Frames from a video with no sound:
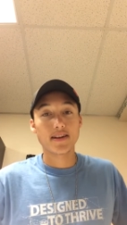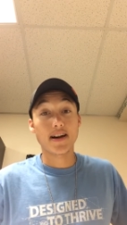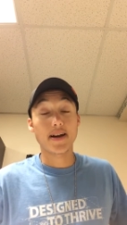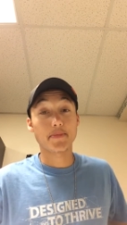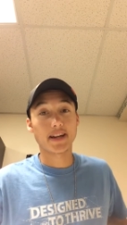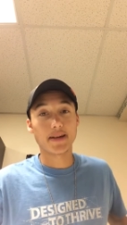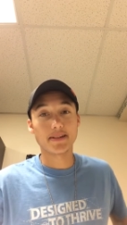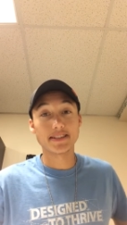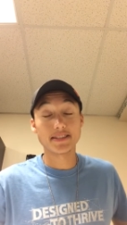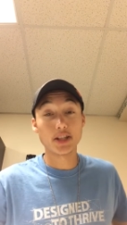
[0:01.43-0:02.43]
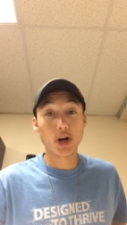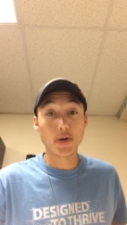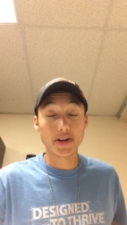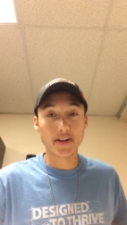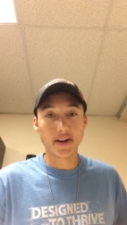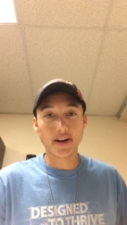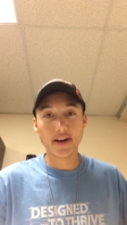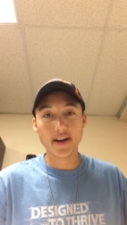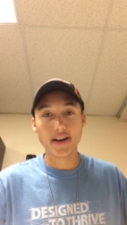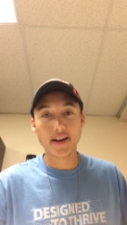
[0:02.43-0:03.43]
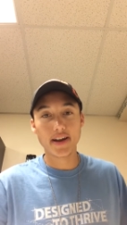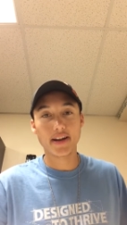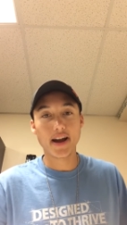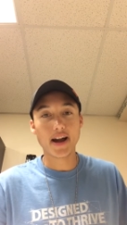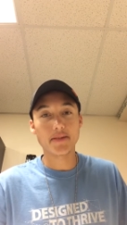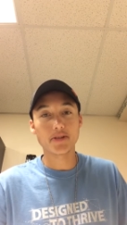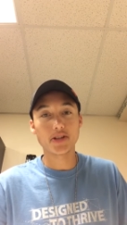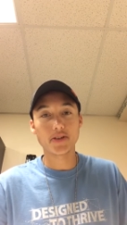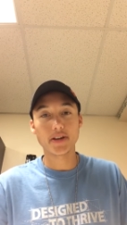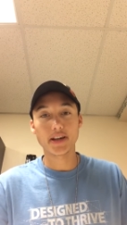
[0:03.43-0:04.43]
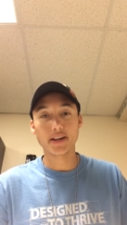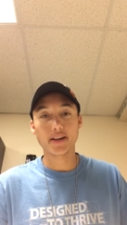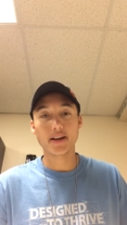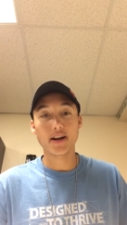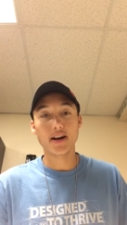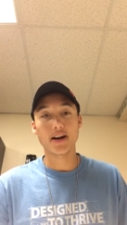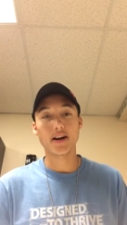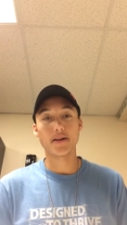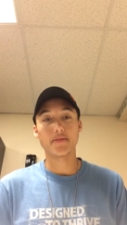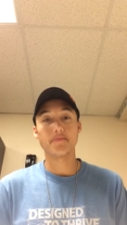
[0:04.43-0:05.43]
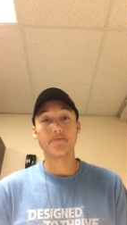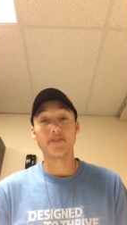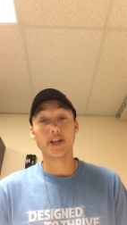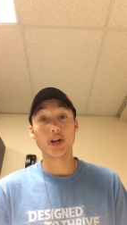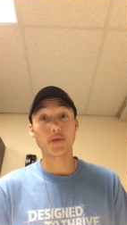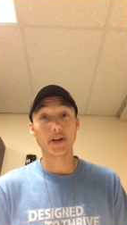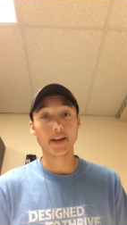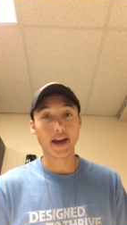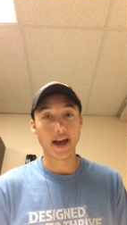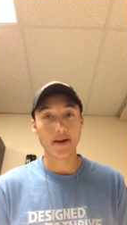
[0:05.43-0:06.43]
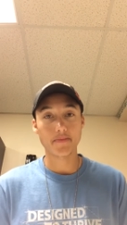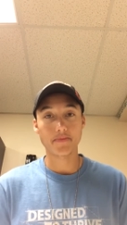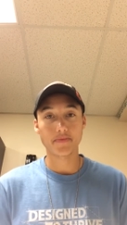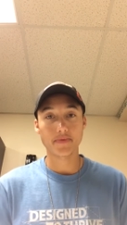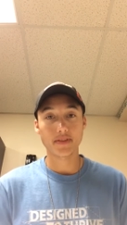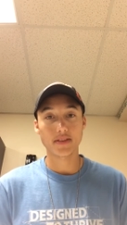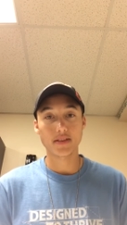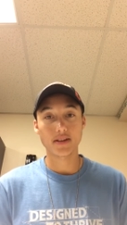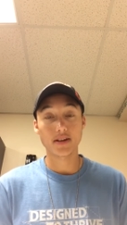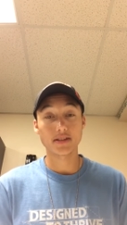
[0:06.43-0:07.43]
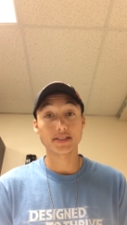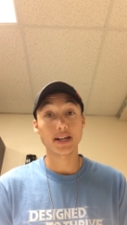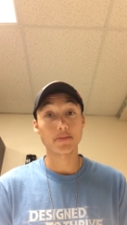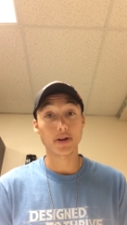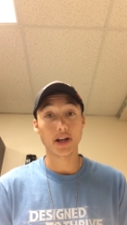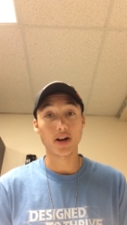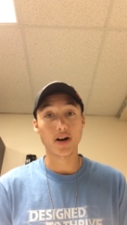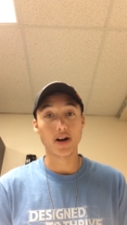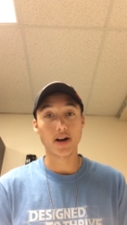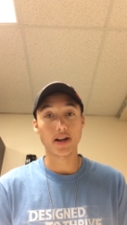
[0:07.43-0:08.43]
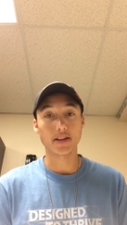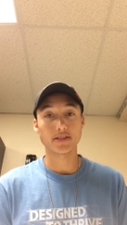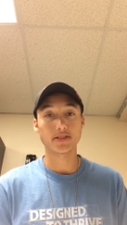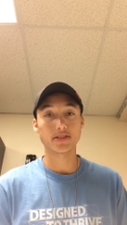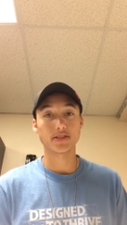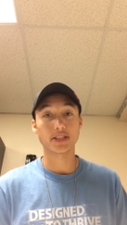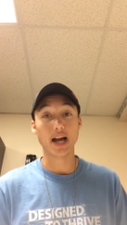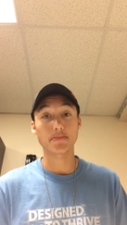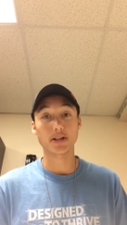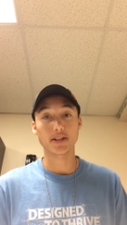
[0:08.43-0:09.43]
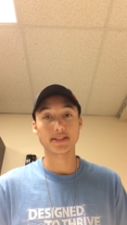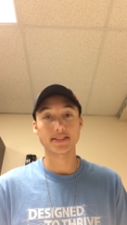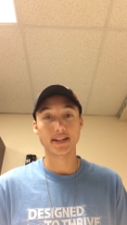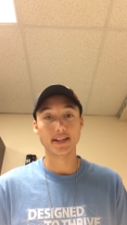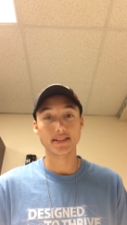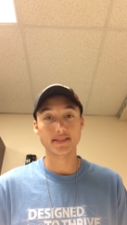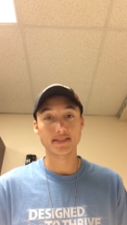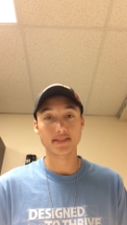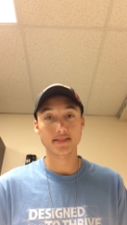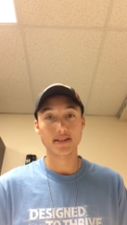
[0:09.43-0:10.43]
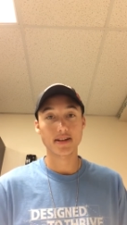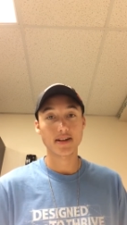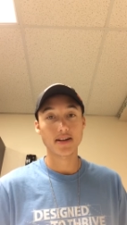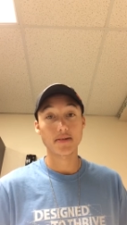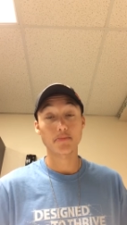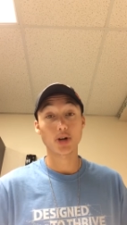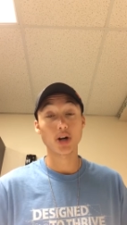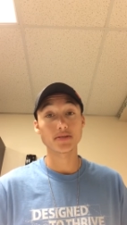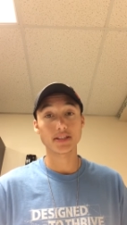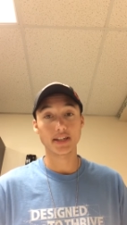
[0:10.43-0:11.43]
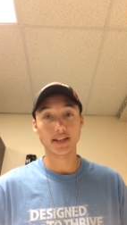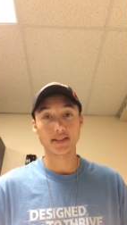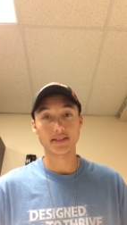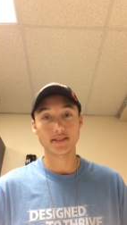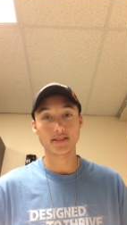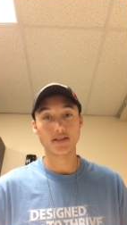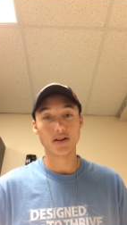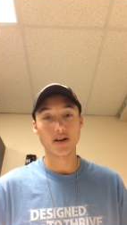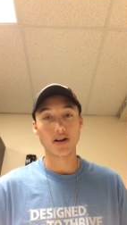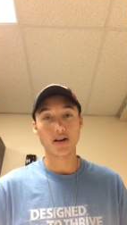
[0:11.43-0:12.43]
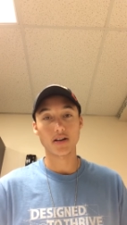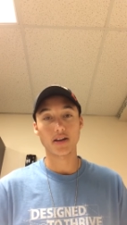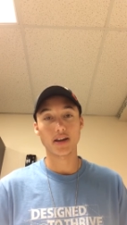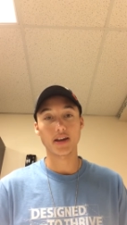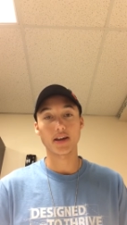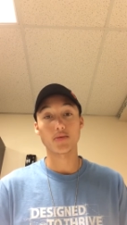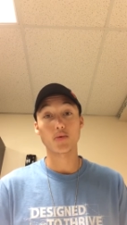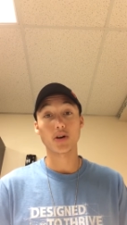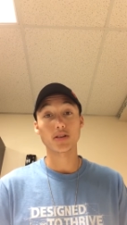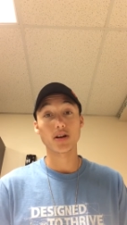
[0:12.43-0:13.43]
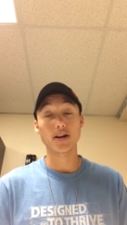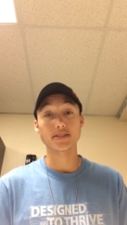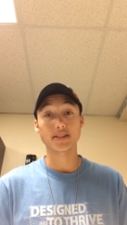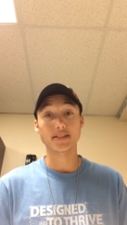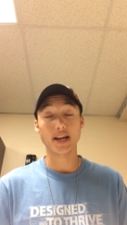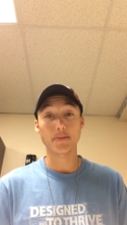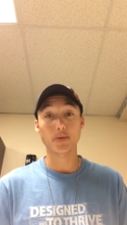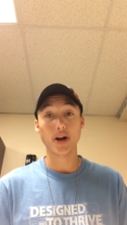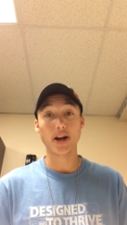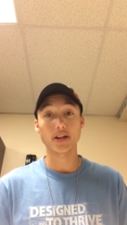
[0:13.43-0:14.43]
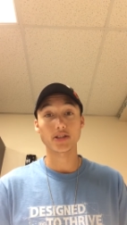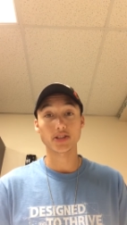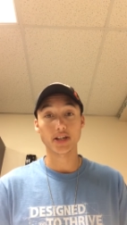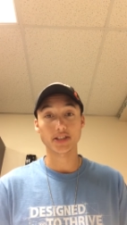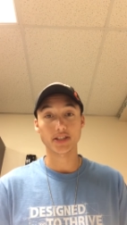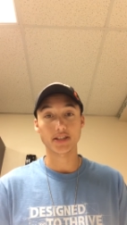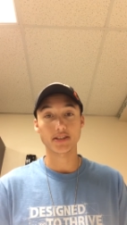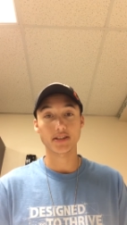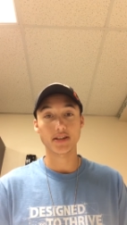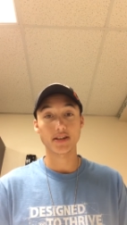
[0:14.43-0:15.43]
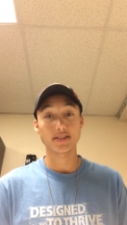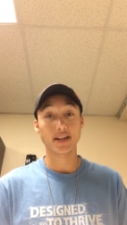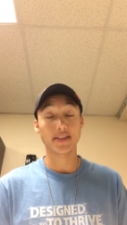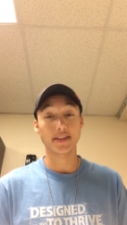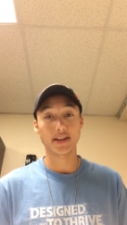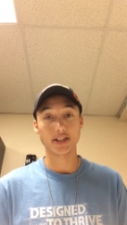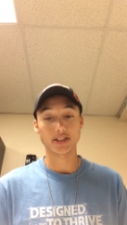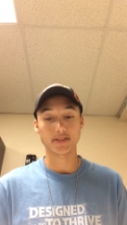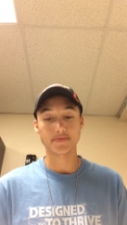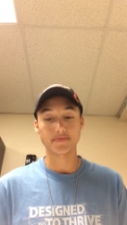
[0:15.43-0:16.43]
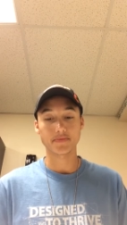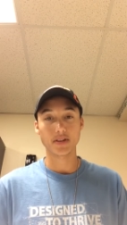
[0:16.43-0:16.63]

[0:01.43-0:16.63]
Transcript: Hi, my name is Noah Durr, and I am doing a video recap summary on Chapter 6, Proteins, in Wardlaw's Contemporary Nutrition, 10th edition.